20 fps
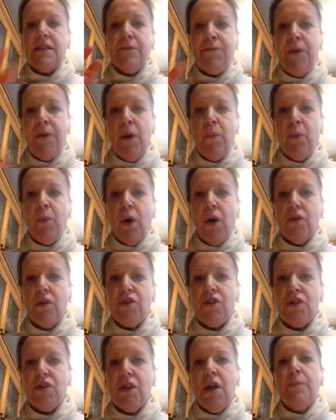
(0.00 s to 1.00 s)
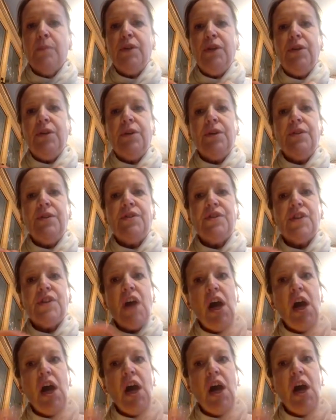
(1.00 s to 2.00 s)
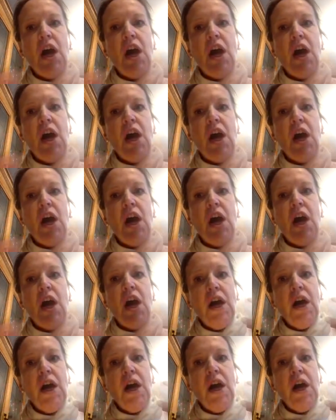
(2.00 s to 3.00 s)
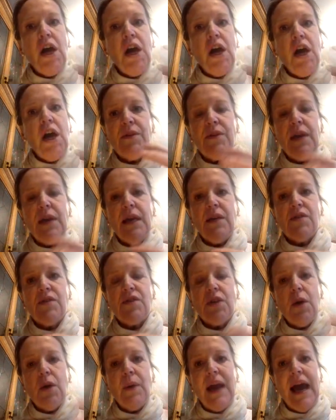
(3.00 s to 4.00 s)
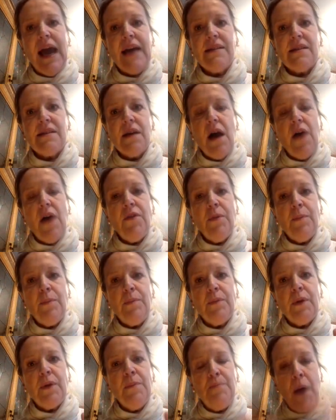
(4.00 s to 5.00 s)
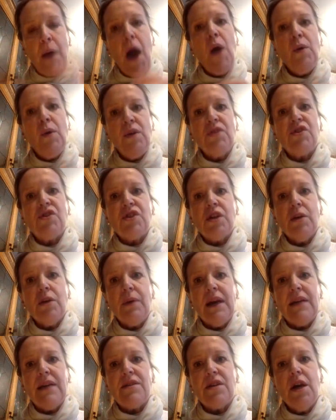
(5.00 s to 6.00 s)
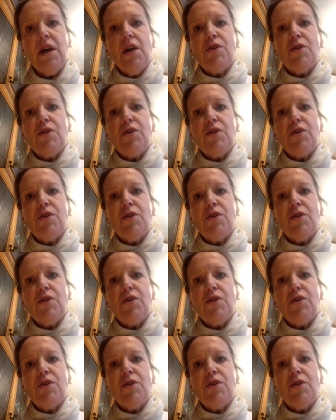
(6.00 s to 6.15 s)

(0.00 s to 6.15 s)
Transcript: a fob watch, but you can turn it into other things, so it has other components to it.